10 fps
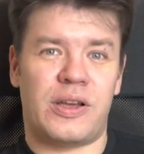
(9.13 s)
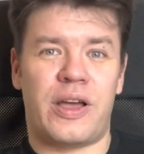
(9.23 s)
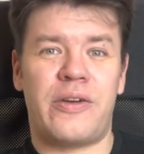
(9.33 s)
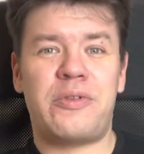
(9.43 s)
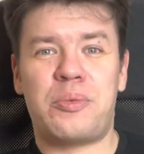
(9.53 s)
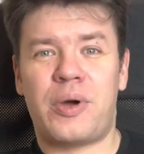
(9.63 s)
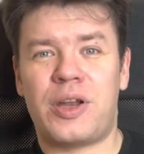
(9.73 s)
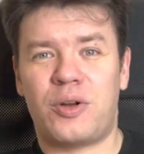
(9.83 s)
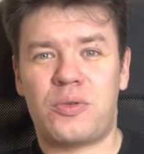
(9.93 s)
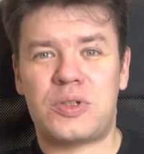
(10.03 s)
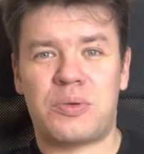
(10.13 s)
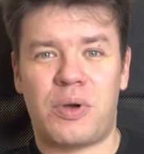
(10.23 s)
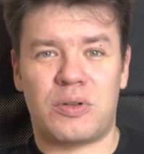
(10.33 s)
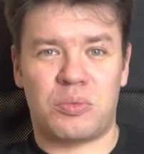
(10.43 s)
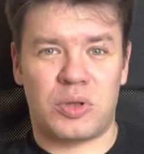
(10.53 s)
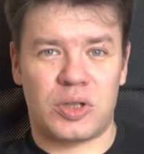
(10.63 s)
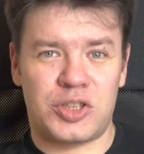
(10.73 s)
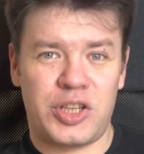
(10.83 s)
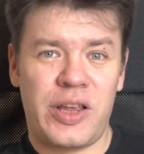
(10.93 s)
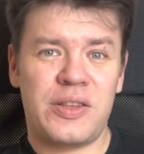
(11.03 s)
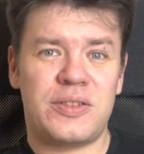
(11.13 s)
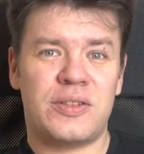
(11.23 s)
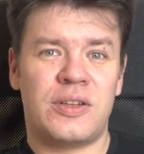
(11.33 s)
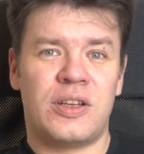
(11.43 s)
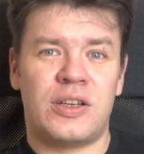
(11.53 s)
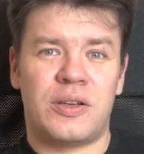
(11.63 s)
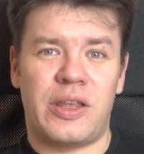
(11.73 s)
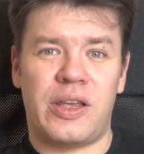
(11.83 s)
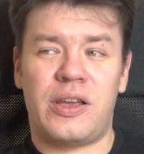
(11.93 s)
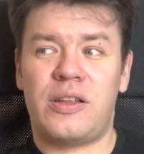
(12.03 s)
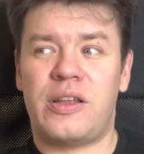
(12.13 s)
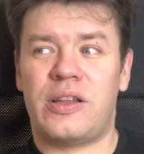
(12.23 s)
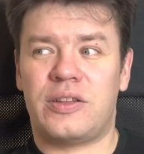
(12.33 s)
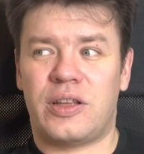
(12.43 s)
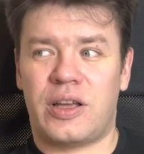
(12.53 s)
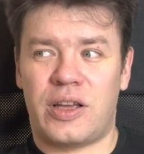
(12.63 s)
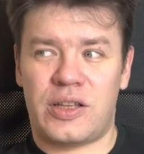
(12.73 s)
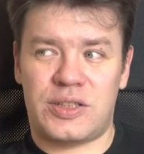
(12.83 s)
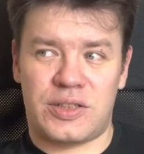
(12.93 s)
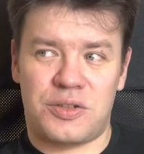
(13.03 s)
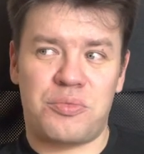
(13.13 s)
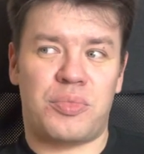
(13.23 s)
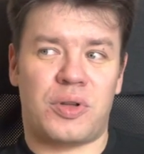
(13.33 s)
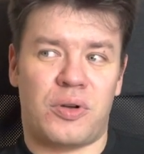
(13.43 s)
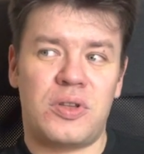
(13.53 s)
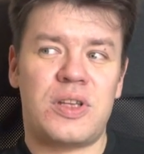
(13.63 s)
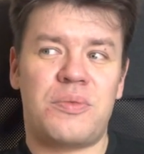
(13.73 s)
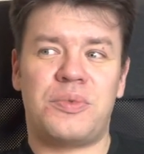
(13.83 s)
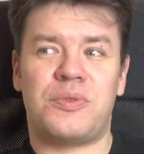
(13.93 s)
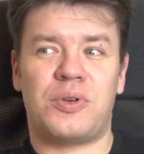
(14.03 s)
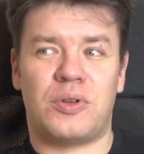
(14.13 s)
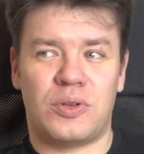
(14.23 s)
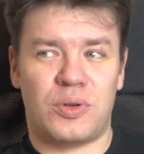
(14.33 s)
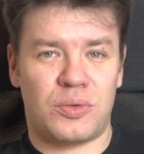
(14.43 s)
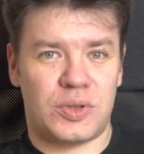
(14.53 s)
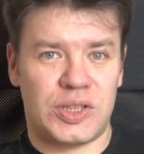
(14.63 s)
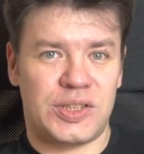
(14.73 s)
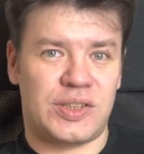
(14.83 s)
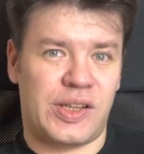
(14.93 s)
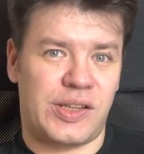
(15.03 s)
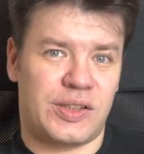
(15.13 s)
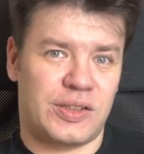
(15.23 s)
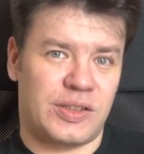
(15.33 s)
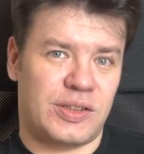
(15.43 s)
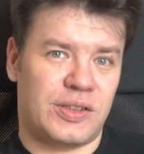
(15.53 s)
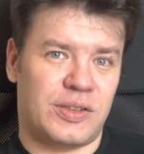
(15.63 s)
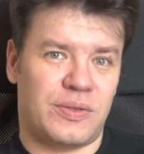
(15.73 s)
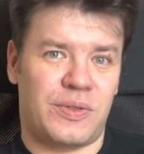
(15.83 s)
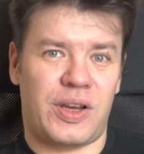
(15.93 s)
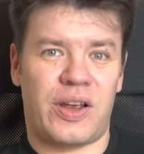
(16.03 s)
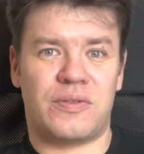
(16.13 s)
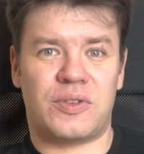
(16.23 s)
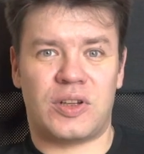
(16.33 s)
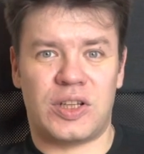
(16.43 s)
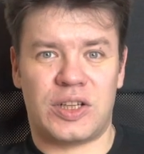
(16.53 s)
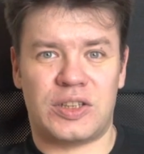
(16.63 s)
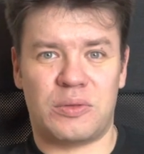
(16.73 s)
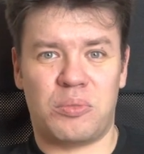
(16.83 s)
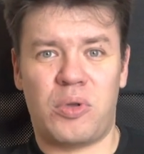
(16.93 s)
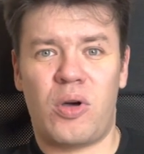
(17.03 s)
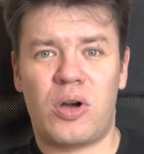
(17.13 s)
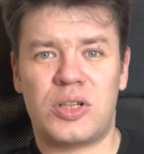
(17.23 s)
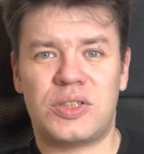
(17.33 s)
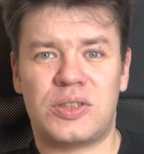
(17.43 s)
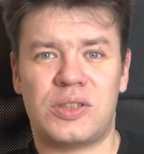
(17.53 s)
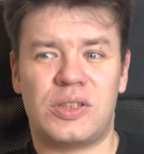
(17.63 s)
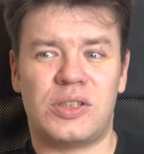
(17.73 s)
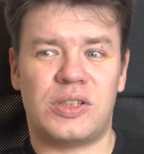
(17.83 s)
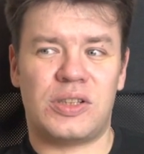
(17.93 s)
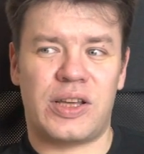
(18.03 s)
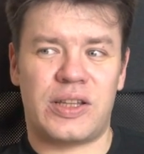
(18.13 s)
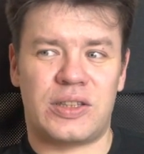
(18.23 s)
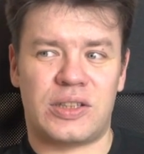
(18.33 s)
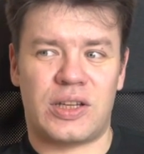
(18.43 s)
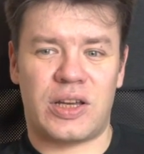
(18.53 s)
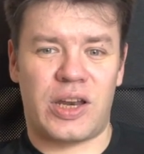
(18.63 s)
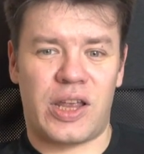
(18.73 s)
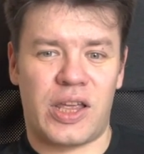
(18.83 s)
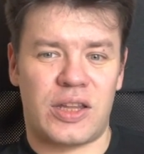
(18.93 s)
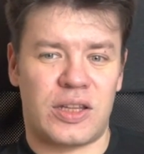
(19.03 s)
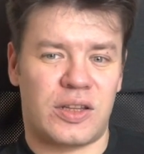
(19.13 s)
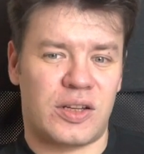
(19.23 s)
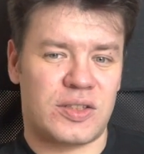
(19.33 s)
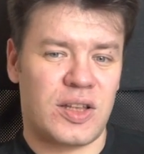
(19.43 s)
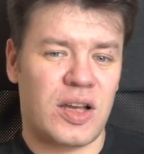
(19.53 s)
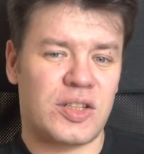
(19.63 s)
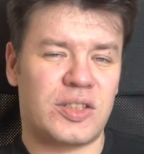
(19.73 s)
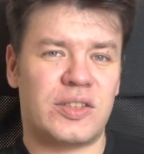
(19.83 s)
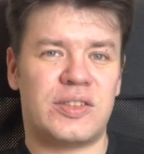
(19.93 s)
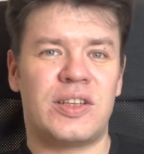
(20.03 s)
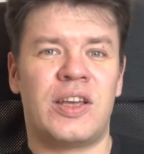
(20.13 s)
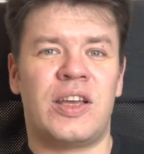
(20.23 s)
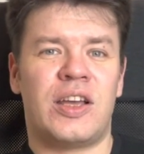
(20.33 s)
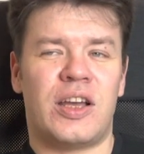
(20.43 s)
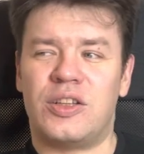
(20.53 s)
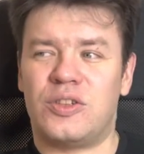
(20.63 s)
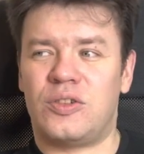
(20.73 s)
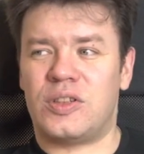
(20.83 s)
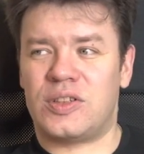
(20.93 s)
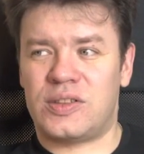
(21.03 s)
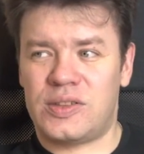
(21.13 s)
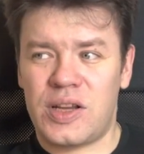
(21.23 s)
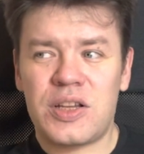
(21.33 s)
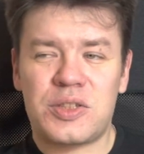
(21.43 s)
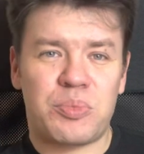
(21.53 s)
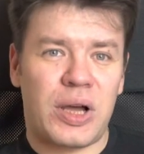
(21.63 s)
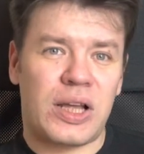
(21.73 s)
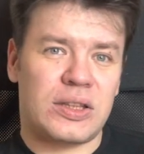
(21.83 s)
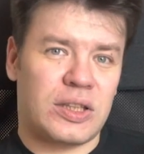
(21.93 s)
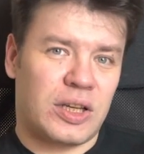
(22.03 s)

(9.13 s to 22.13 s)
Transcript: Everybody knows about the blockchains, yeah, and it's a simple concept. We all know this, that we have connected blocks that aggregate the transactions and all of the things, but